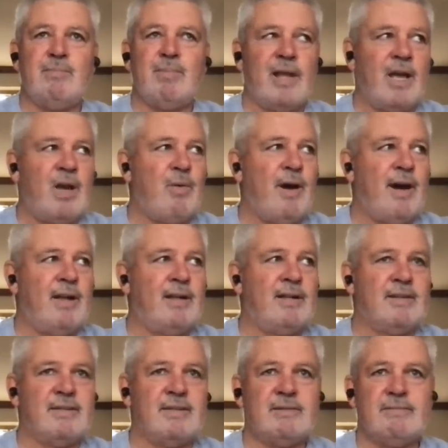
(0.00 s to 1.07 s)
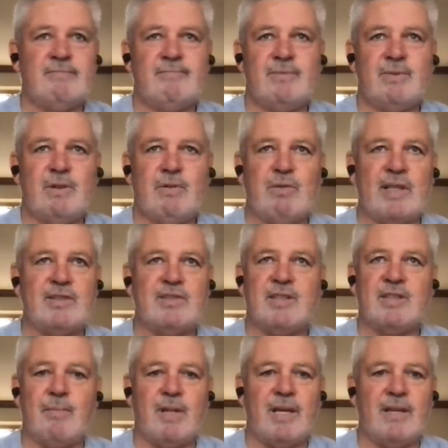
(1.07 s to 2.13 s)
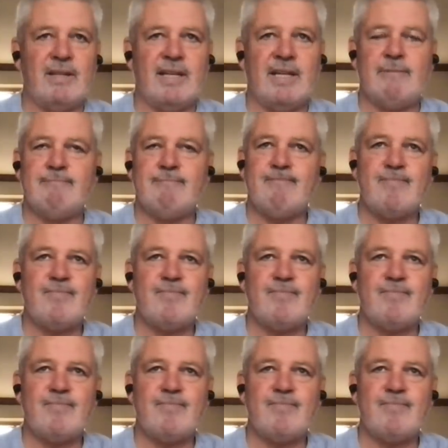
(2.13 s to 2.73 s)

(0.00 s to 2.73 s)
play well and we'll run something, then,